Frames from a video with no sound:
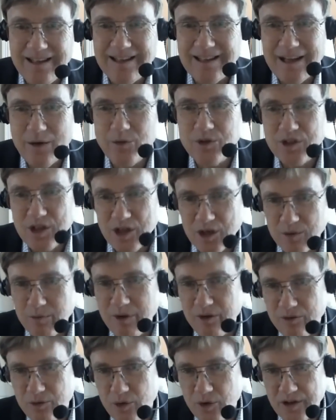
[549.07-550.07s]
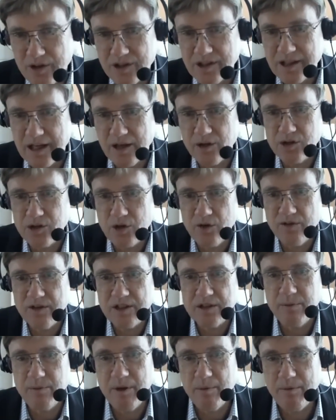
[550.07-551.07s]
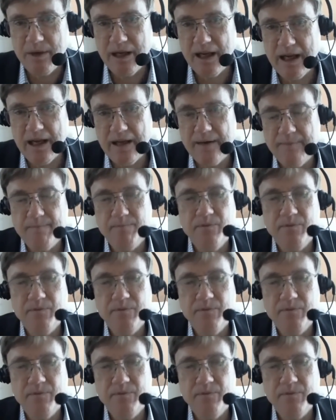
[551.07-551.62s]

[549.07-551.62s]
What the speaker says: That was the year before the Sino-Soviet split began.